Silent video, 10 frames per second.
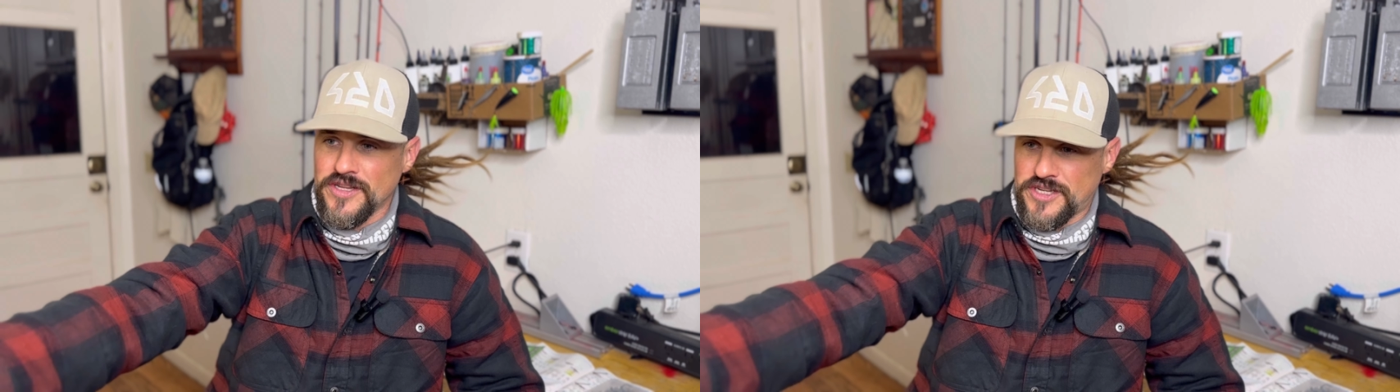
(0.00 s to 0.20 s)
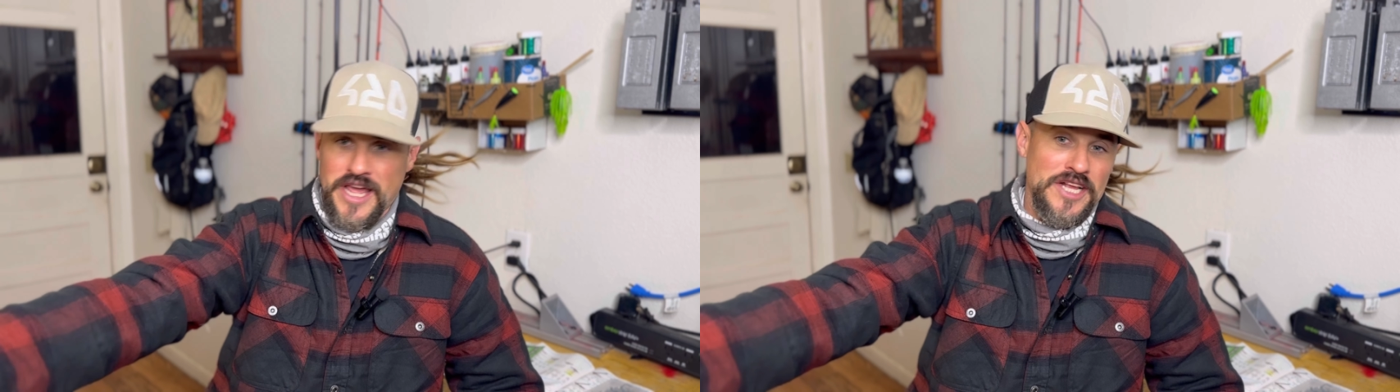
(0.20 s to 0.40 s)

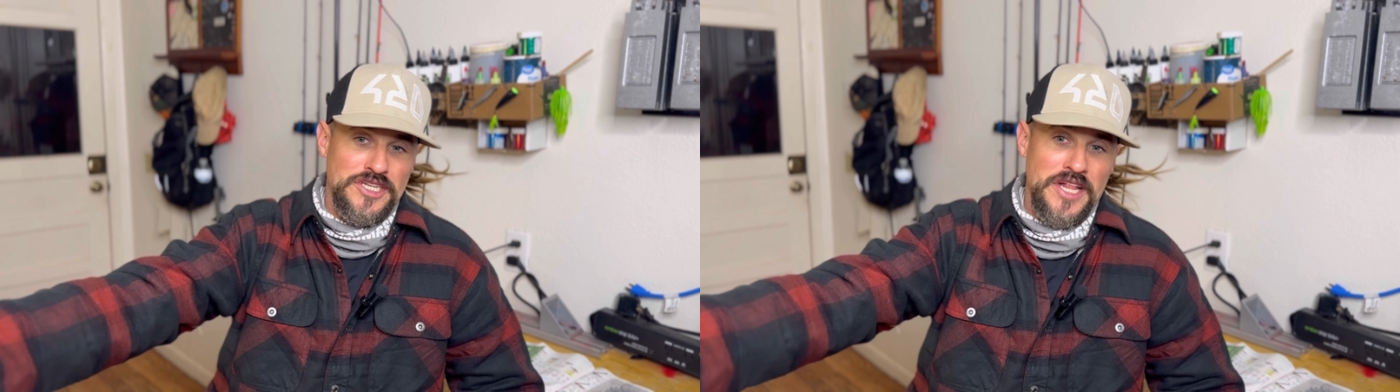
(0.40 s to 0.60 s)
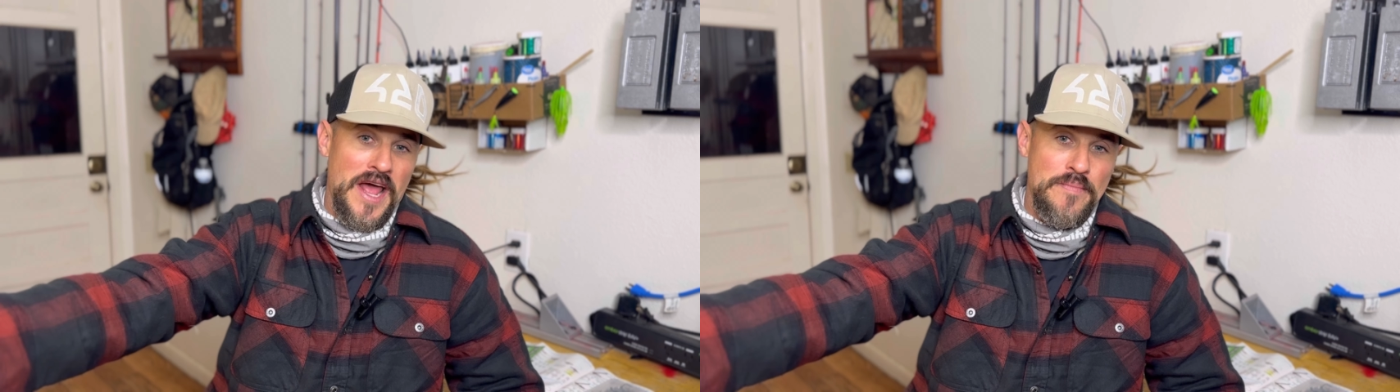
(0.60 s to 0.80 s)

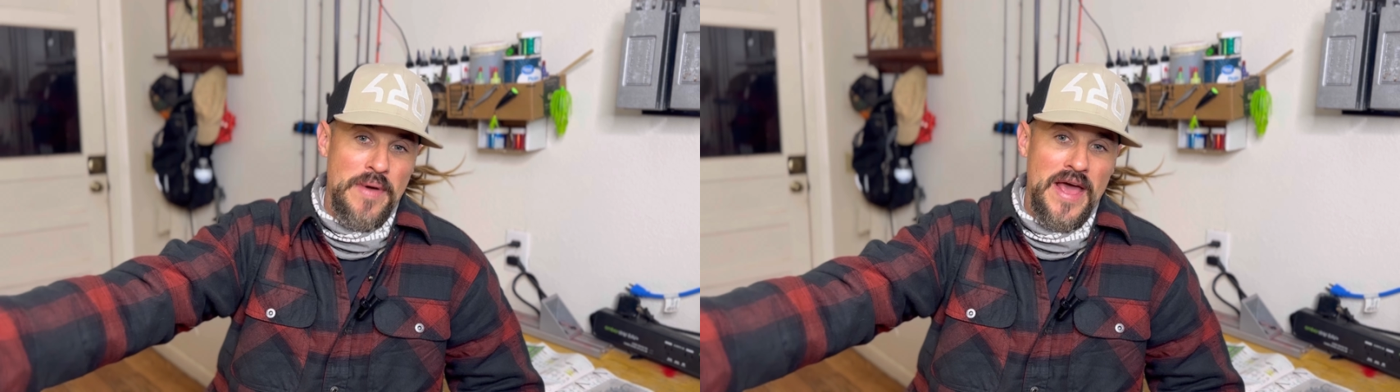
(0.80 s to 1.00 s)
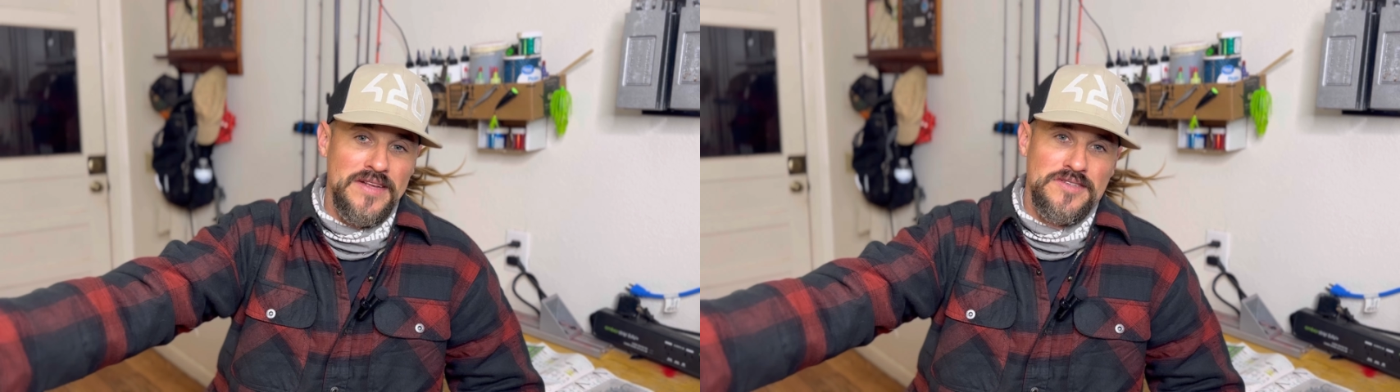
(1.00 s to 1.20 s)
catching that
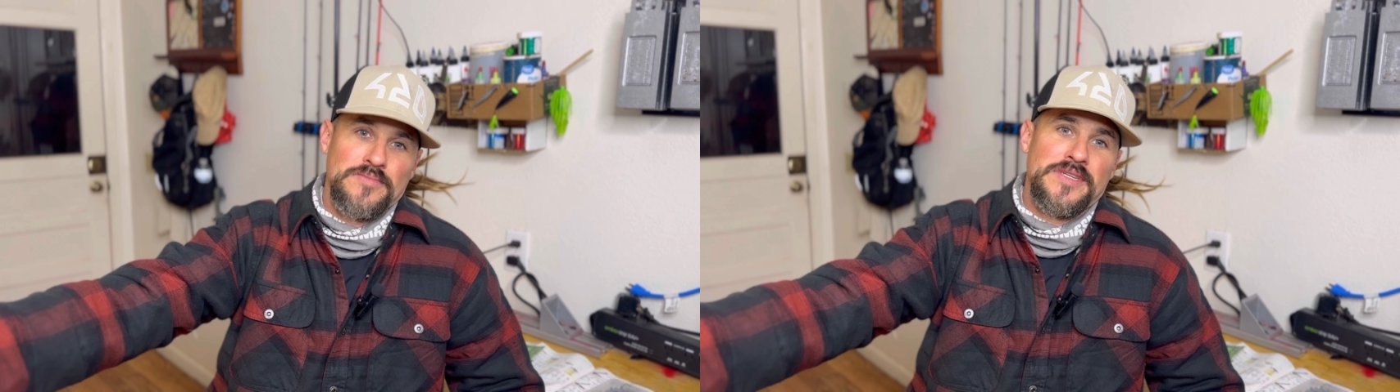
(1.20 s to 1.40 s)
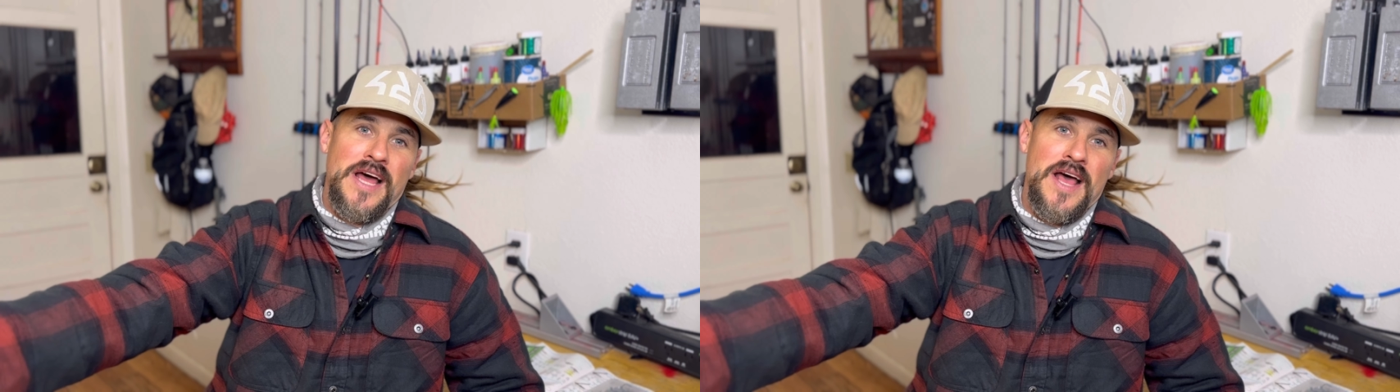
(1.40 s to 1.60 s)
bass
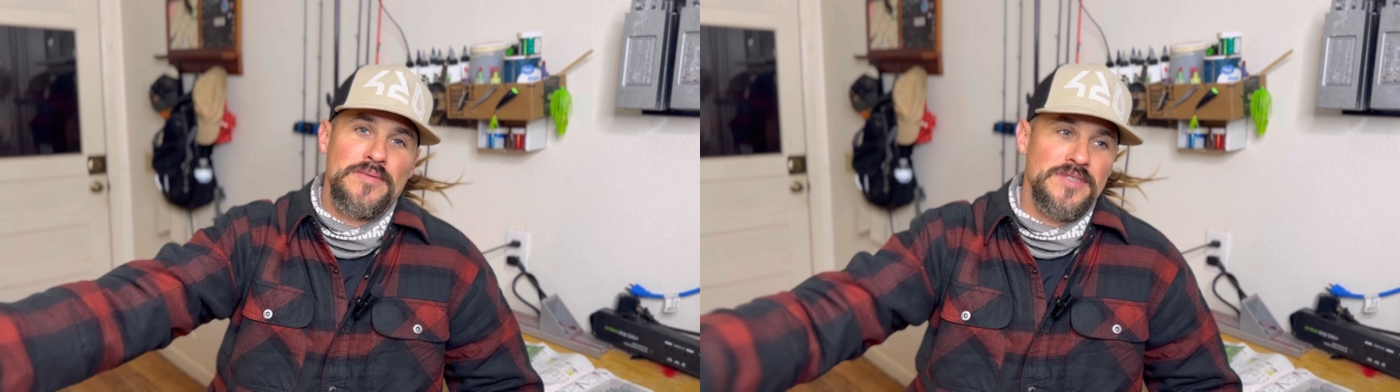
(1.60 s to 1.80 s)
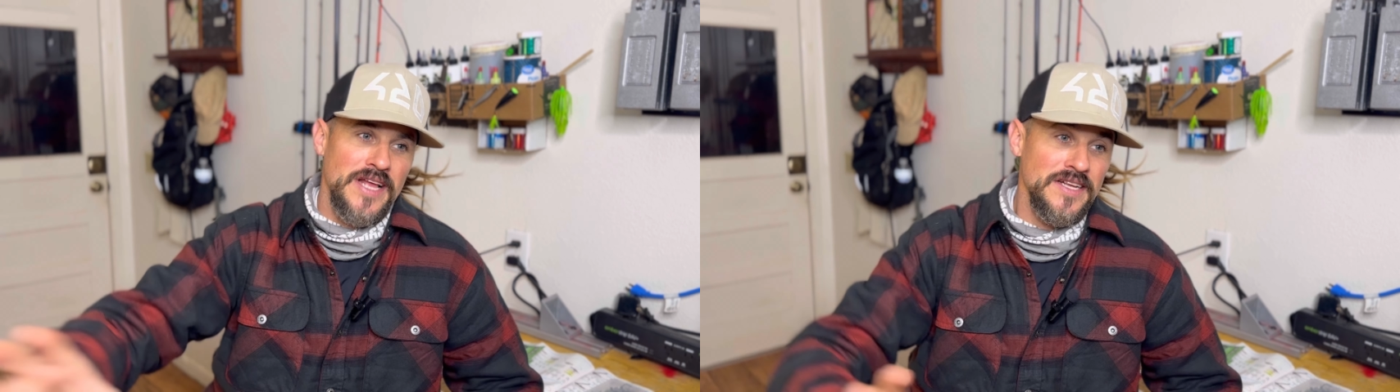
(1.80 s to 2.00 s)

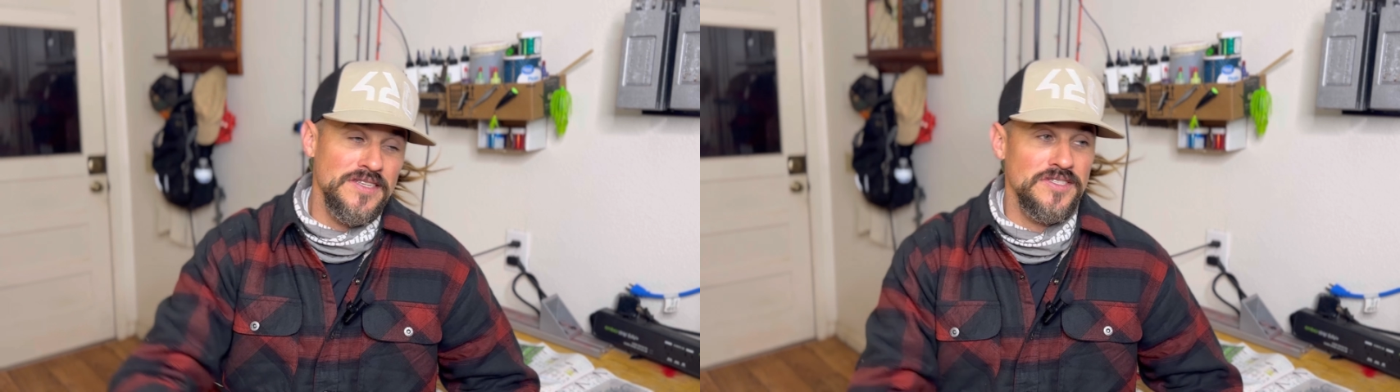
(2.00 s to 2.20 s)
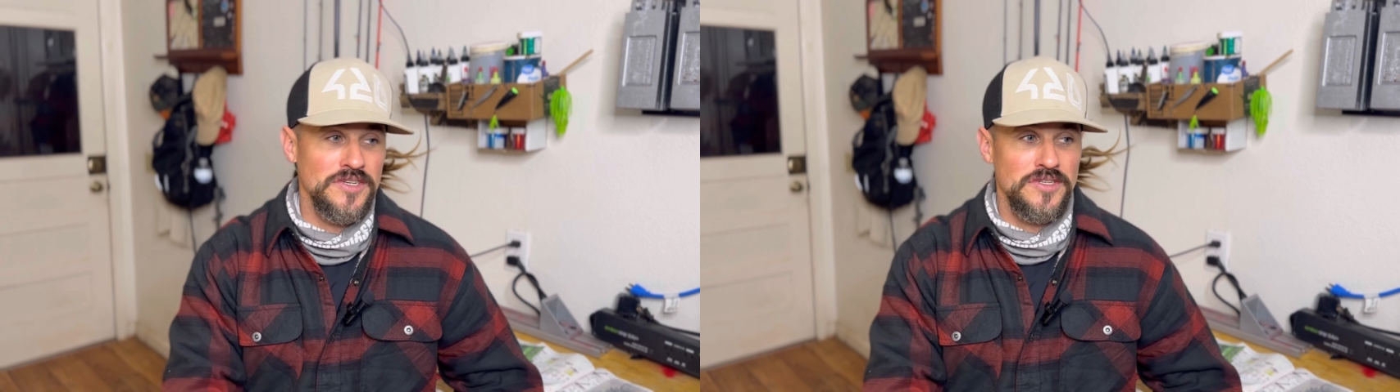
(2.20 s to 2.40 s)
sometimes. And that's
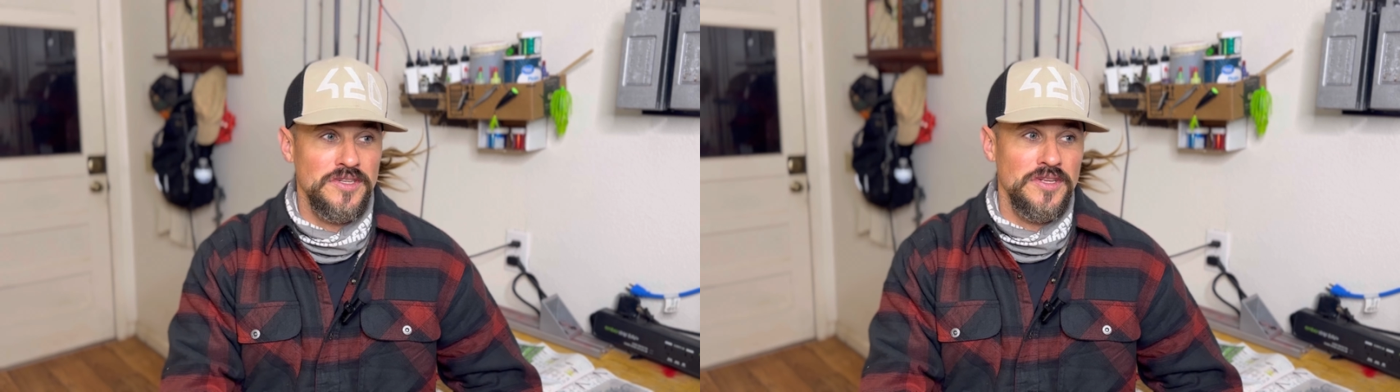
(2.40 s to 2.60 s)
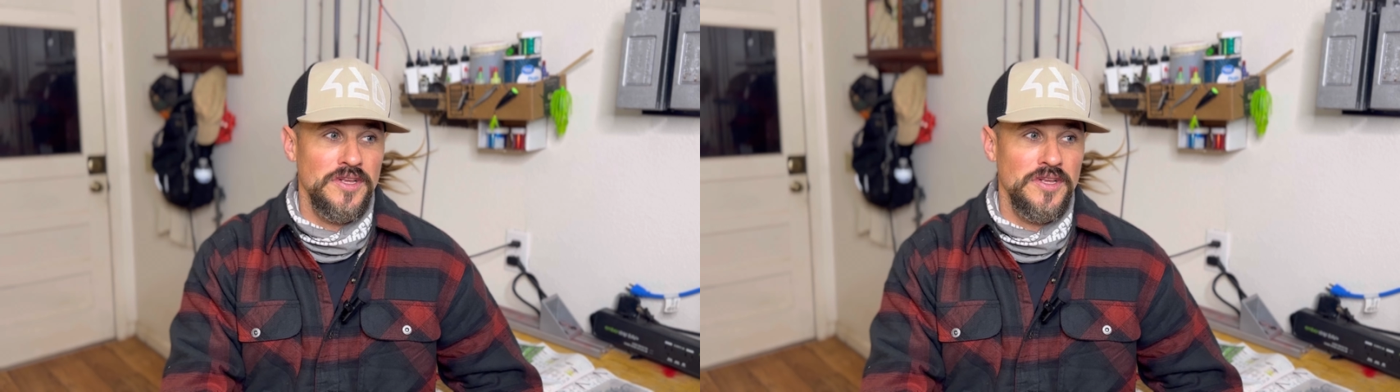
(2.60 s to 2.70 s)
just